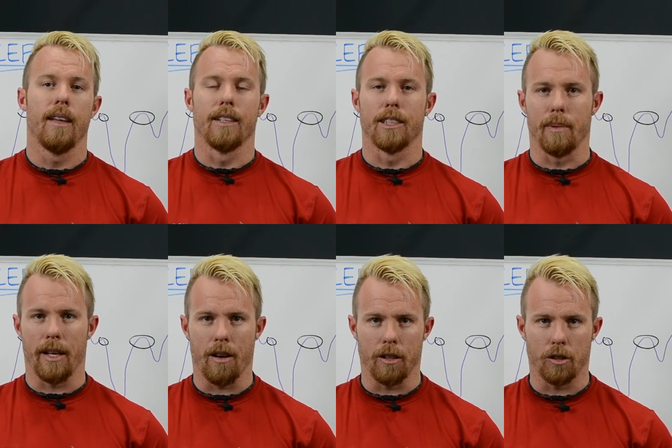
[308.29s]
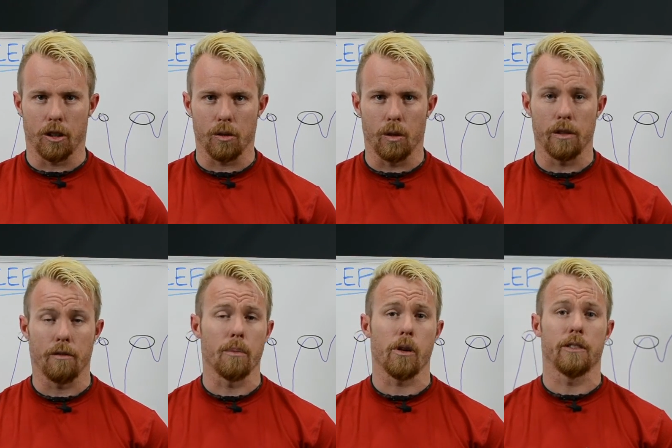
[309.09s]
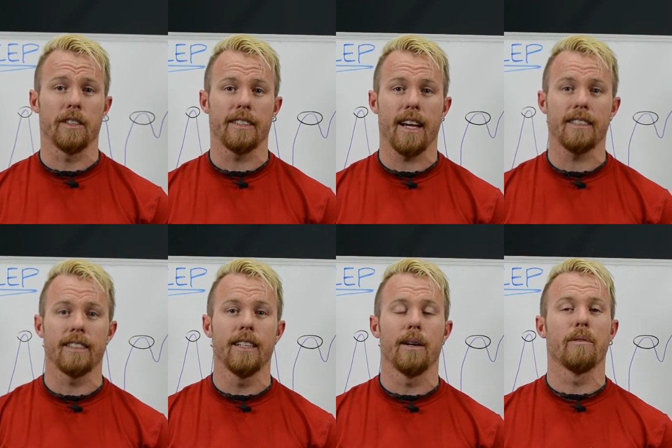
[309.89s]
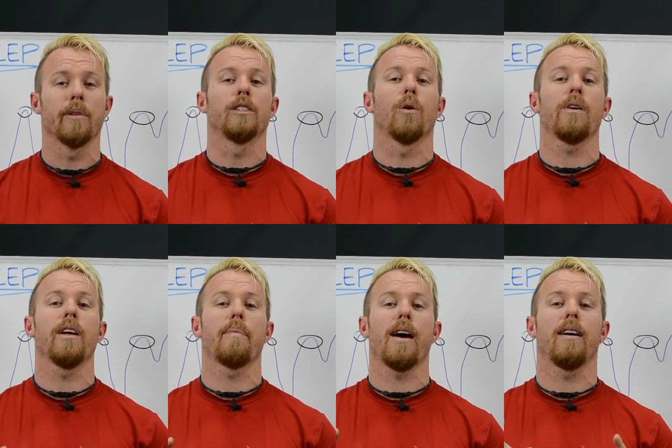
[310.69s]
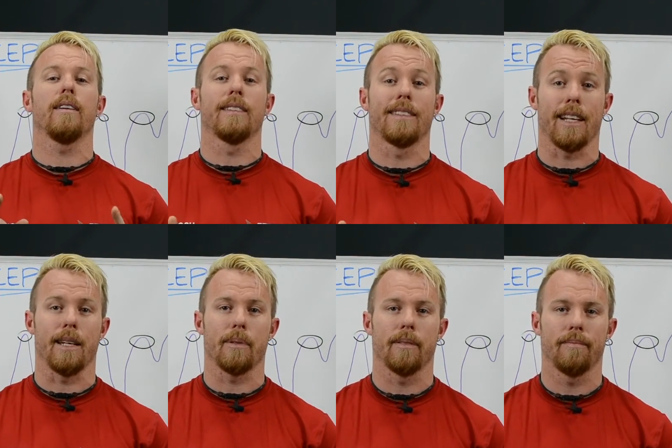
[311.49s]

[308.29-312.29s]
This has been Coach Josh Lawson from CrossFit Assassin, and we've been talking about sleep.